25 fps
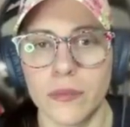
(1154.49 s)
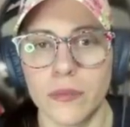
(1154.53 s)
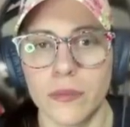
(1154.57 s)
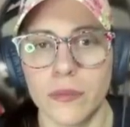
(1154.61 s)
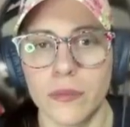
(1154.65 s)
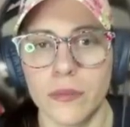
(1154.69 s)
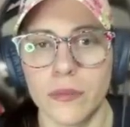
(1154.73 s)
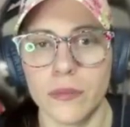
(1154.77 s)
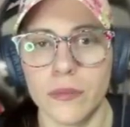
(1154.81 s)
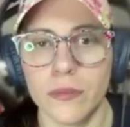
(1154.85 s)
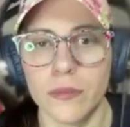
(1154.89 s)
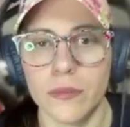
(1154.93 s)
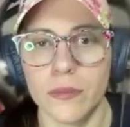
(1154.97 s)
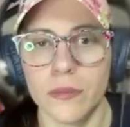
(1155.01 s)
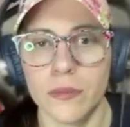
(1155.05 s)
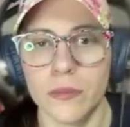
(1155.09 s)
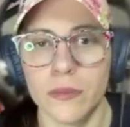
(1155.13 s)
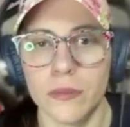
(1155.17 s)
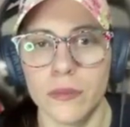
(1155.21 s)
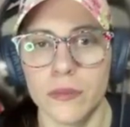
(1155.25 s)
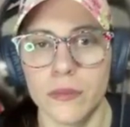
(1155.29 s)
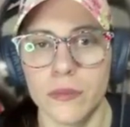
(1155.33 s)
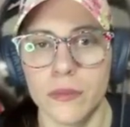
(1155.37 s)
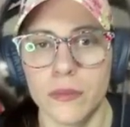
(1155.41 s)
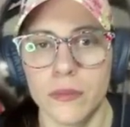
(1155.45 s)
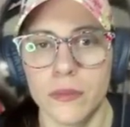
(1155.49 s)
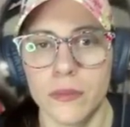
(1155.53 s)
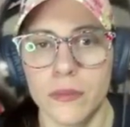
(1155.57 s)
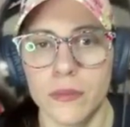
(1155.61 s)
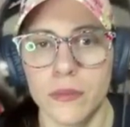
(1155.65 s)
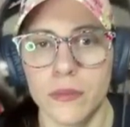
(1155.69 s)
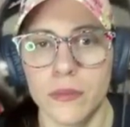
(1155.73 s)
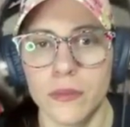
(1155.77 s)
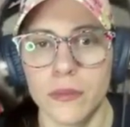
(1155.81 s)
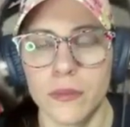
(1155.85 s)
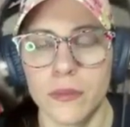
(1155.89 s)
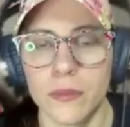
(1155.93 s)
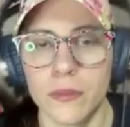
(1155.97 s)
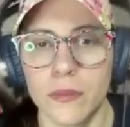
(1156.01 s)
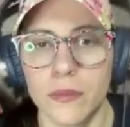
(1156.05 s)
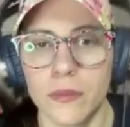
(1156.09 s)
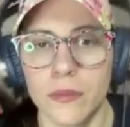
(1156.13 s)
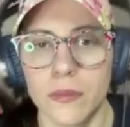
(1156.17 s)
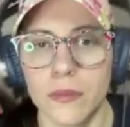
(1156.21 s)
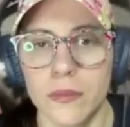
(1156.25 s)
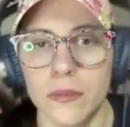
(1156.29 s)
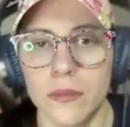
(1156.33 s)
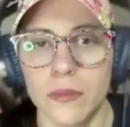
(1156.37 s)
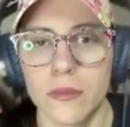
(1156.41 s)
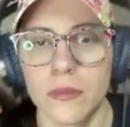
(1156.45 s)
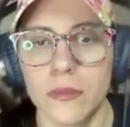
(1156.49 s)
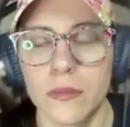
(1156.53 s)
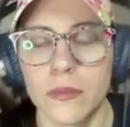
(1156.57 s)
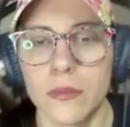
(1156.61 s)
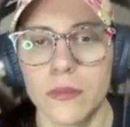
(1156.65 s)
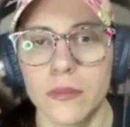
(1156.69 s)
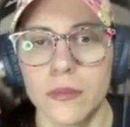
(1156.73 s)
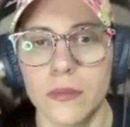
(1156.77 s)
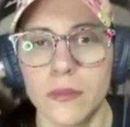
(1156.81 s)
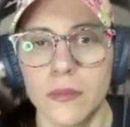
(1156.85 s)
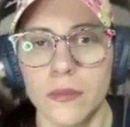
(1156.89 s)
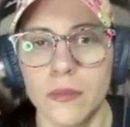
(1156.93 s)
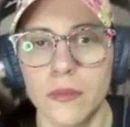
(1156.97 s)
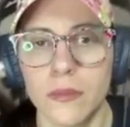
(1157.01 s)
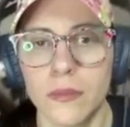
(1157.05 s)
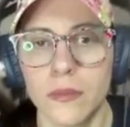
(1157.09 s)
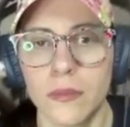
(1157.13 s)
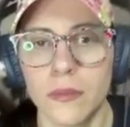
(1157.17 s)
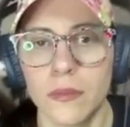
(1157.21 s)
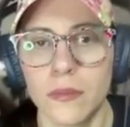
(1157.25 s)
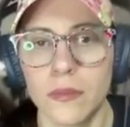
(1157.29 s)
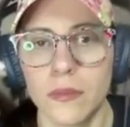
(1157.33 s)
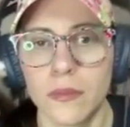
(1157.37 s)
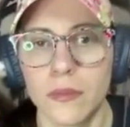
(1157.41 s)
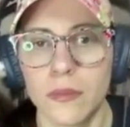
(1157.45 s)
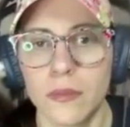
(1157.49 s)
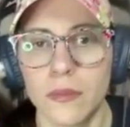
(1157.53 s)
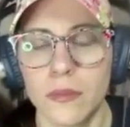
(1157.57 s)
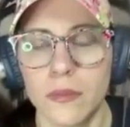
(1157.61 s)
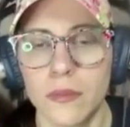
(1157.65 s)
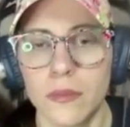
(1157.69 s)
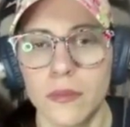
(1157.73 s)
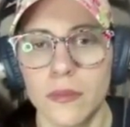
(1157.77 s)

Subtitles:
The person shown says nothing.